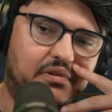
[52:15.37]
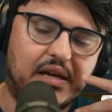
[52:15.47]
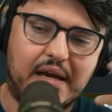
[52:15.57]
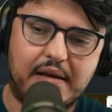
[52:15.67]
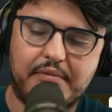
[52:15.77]

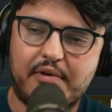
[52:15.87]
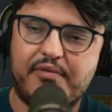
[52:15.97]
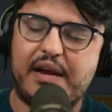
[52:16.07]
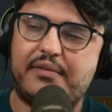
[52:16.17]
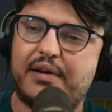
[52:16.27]
I
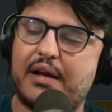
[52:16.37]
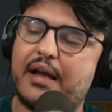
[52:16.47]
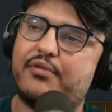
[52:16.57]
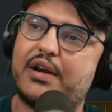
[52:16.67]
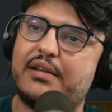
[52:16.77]

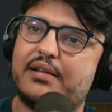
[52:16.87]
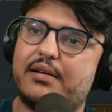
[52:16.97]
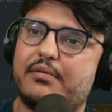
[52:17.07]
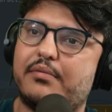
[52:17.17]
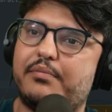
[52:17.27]
forget
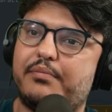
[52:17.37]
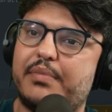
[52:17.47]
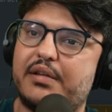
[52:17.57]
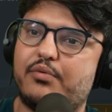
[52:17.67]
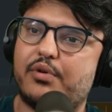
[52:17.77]
the
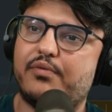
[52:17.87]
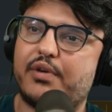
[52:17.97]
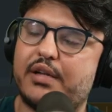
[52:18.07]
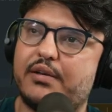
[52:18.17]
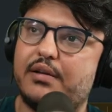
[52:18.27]
better word for
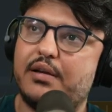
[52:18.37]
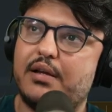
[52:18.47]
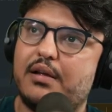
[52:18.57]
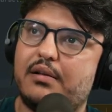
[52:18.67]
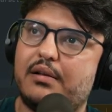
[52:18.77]
it.
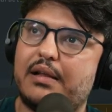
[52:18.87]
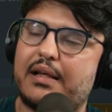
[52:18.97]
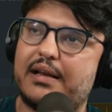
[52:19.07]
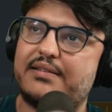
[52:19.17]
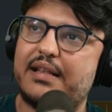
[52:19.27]

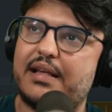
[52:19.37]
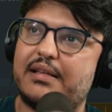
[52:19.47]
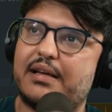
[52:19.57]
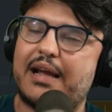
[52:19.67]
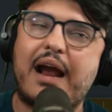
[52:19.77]
Like, let's say
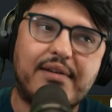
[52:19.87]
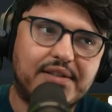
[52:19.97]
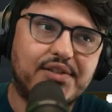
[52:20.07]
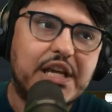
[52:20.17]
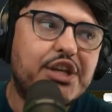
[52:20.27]
the character
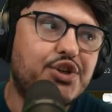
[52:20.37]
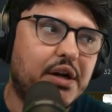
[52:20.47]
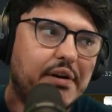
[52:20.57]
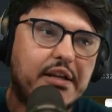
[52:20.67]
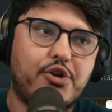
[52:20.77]

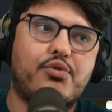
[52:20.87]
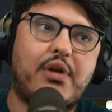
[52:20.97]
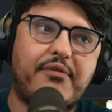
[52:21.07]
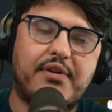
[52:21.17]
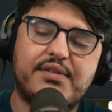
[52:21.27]
dictionary that you're
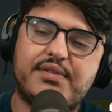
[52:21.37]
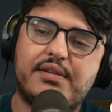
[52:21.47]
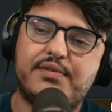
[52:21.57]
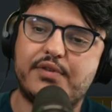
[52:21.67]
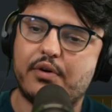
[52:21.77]
referencing.
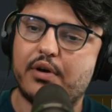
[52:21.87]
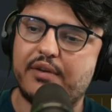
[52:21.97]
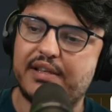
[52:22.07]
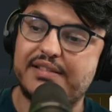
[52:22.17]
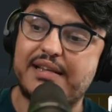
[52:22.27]
So if
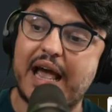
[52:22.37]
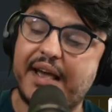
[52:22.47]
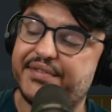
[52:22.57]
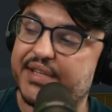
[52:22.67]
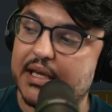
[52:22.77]
it's
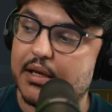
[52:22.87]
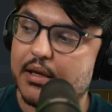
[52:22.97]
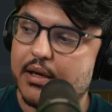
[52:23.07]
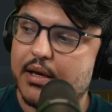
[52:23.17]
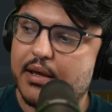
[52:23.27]
ASCII,
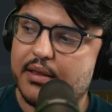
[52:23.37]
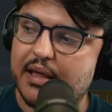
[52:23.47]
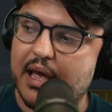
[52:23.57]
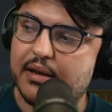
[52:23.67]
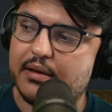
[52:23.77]

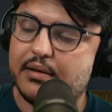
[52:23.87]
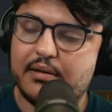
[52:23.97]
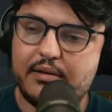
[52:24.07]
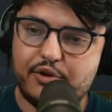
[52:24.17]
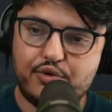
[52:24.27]
then
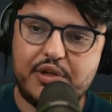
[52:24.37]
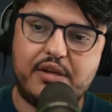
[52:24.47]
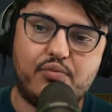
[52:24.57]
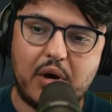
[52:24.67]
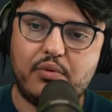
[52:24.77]
you do it
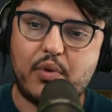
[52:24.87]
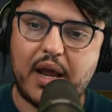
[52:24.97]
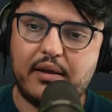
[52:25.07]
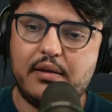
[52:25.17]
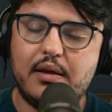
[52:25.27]
in one
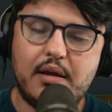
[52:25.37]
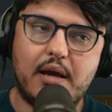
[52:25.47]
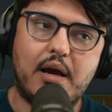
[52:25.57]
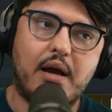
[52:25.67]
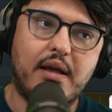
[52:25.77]
way.
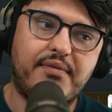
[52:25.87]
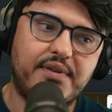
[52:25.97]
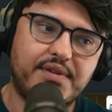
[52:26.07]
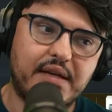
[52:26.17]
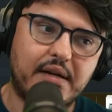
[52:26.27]
If
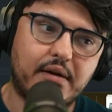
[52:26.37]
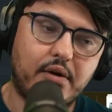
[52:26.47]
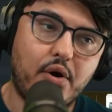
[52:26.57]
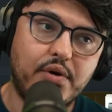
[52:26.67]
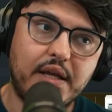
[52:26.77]
it's another
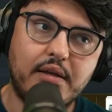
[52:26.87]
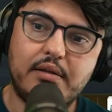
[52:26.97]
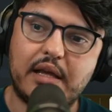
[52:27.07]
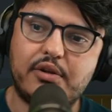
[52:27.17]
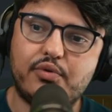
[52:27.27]
encoding,
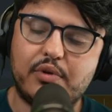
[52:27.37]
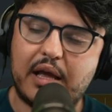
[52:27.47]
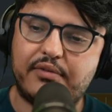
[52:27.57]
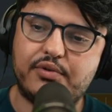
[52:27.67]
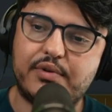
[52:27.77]
then you will
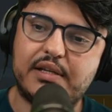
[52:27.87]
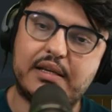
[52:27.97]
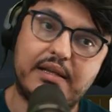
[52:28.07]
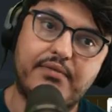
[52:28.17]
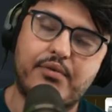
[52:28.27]
have to do it in a
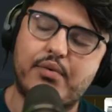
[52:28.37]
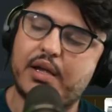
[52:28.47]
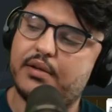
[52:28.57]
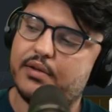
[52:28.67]
different way.